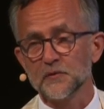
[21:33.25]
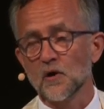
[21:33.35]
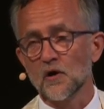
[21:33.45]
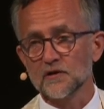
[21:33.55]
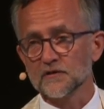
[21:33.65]

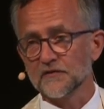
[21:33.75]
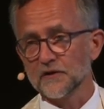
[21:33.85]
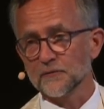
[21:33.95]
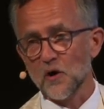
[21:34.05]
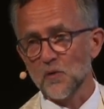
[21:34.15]
You all look
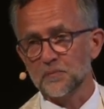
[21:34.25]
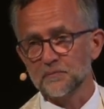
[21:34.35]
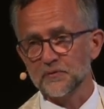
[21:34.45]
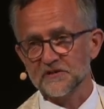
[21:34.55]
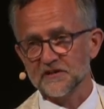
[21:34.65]
very well
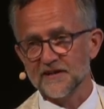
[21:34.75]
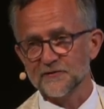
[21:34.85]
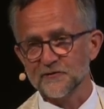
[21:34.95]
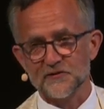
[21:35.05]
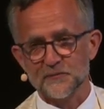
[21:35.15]
put
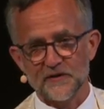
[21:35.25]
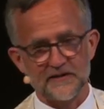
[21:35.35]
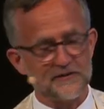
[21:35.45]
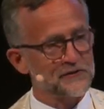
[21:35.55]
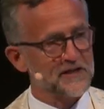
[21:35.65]
together this
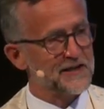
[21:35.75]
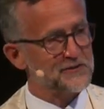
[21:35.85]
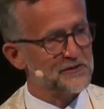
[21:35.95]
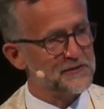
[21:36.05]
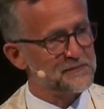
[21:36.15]
morning. You look
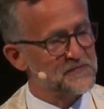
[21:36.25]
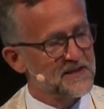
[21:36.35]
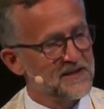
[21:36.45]
excellent.